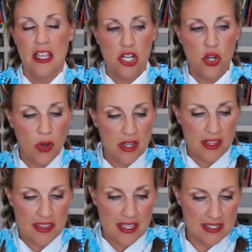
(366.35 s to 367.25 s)
You know, one of the
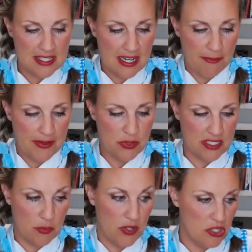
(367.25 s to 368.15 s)
things that I've been doing
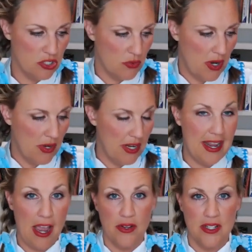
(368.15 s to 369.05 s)
some research around right
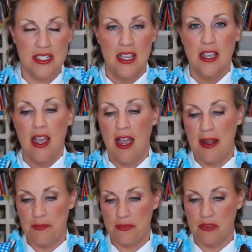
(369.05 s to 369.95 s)
now is um,